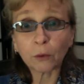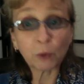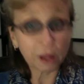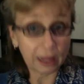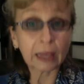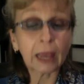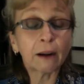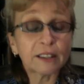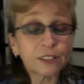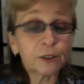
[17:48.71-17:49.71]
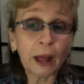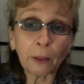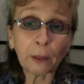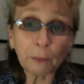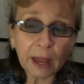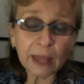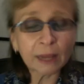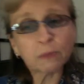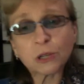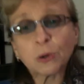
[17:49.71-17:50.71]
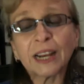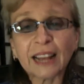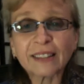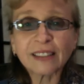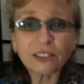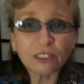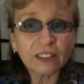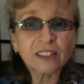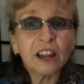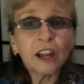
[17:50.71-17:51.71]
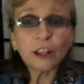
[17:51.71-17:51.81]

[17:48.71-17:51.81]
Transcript: with their carers throughout the week in between our sessions